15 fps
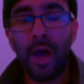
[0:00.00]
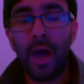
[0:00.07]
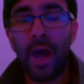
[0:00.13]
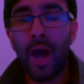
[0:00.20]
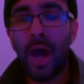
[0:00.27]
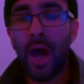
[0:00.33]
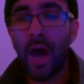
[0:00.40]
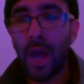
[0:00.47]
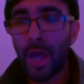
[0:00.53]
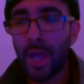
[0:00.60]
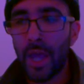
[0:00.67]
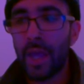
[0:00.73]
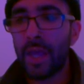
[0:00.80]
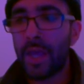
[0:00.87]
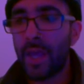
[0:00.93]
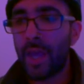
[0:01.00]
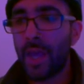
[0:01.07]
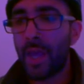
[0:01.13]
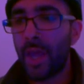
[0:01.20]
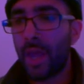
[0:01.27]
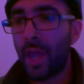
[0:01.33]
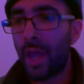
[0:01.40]
I
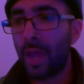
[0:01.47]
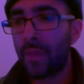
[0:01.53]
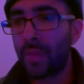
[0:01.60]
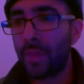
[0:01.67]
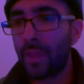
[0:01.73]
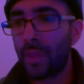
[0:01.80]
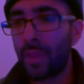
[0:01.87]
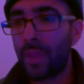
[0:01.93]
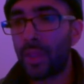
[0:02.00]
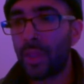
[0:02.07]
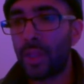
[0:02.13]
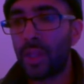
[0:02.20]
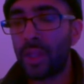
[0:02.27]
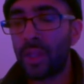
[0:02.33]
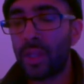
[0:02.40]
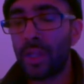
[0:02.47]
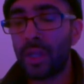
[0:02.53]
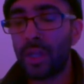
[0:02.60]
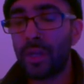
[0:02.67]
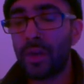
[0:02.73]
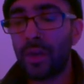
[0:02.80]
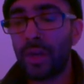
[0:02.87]
am the
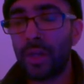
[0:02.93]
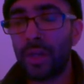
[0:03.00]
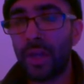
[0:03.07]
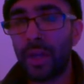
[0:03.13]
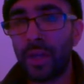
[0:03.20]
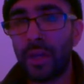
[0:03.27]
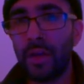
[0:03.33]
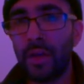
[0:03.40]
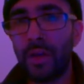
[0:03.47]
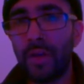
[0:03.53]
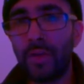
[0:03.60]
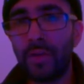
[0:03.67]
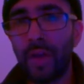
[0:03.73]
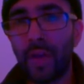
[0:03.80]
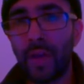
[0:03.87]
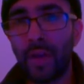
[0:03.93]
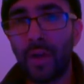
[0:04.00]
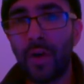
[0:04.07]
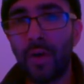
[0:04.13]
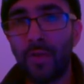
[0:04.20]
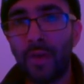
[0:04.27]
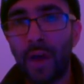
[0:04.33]
Senior Executive and
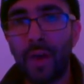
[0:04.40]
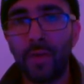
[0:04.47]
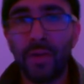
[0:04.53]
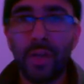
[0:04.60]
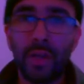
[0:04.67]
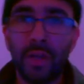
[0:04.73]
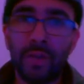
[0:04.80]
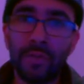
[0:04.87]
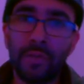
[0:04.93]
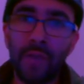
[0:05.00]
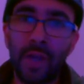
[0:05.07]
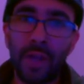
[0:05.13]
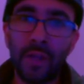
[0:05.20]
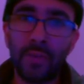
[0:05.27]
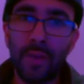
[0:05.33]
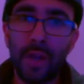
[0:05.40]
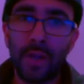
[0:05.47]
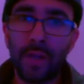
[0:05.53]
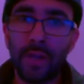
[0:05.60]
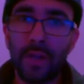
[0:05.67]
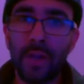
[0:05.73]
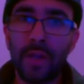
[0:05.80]
Co-Founding Vice
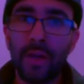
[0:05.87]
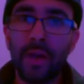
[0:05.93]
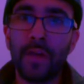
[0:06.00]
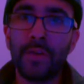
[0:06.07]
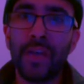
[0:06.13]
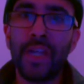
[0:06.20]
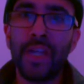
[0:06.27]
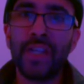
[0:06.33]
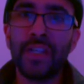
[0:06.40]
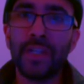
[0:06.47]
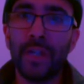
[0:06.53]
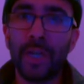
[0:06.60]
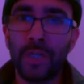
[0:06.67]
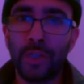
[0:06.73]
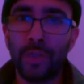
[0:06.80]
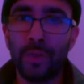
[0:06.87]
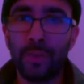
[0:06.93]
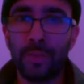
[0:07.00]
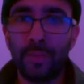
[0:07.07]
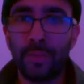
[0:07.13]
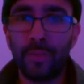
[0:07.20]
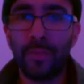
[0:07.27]
President of an intellectual
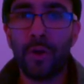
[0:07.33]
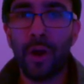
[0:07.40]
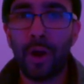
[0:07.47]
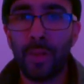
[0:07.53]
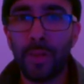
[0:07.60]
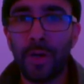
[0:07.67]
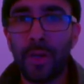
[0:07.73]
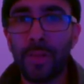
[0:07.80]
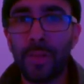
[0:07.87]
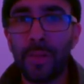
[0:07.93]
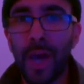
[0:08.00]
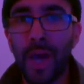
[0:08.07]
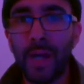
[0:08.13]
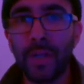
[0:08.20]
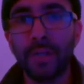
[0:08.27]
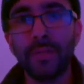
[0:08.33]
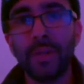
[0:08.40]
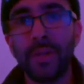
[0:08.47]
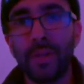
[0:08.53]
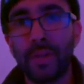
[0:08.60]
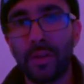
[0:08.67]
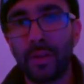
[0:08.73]
property
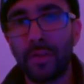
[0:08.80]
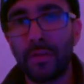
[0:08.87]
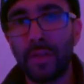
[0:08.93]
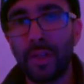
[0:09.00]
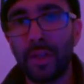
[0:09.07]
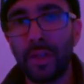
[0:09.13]
management service